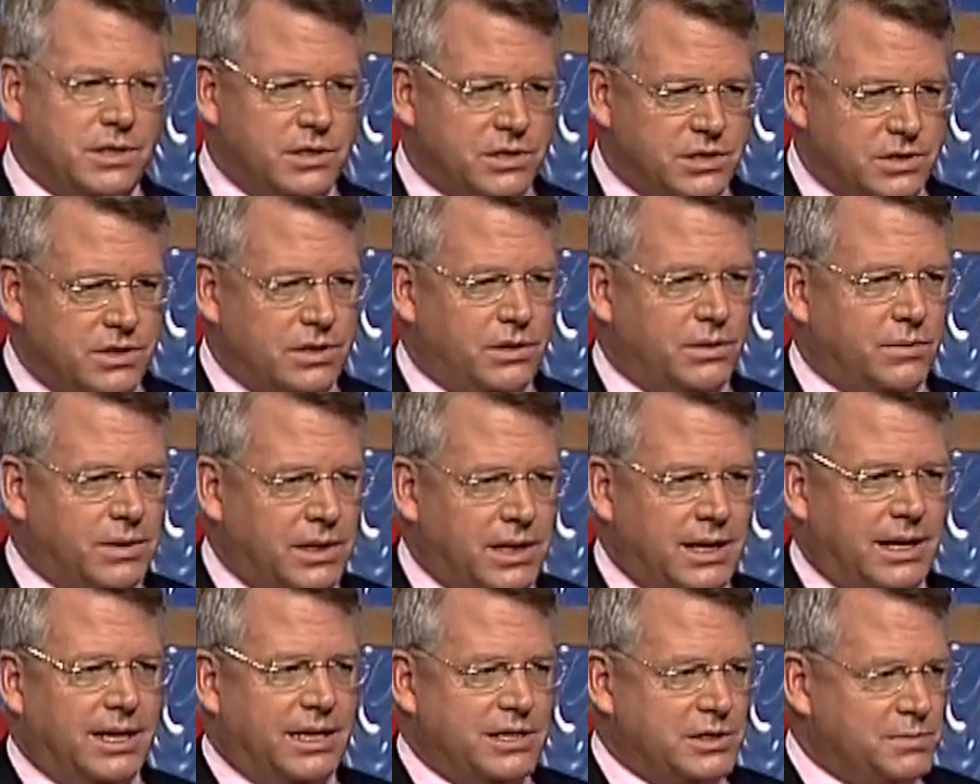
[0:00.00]
it's still one
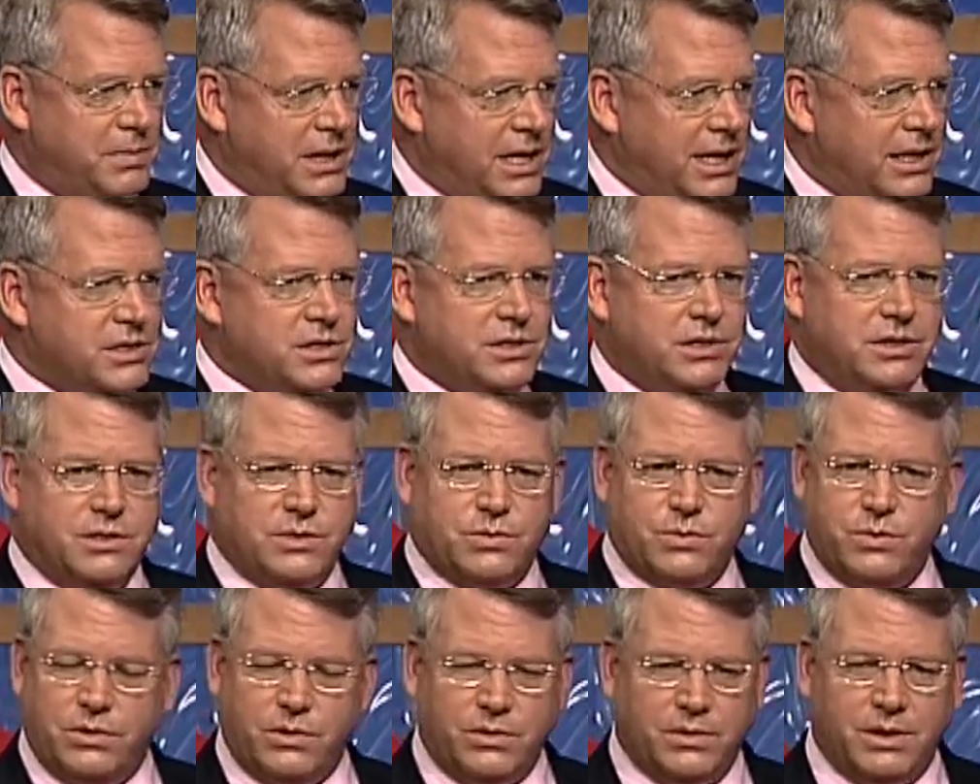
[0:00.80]
of the last
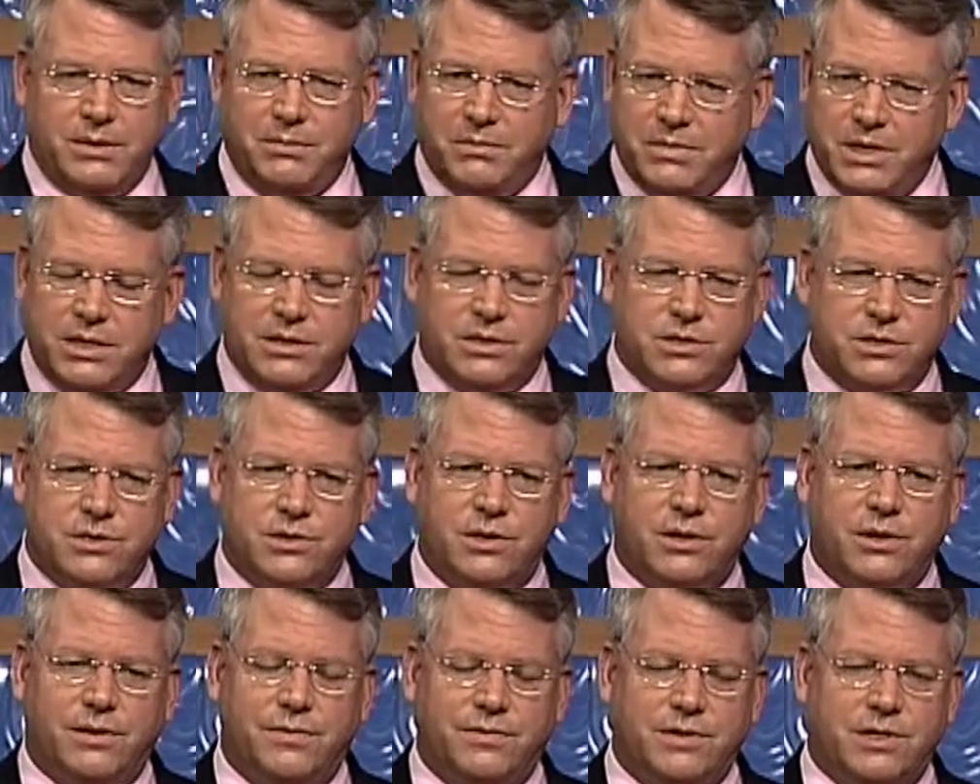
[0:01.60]
bastions where only men
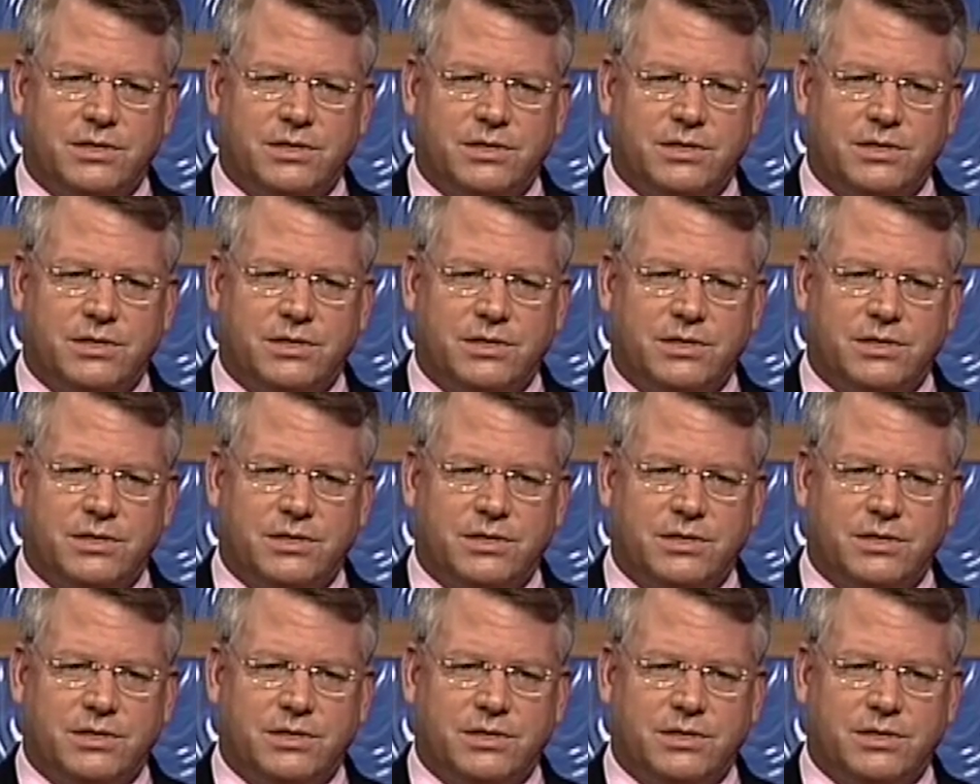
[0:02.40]
serve,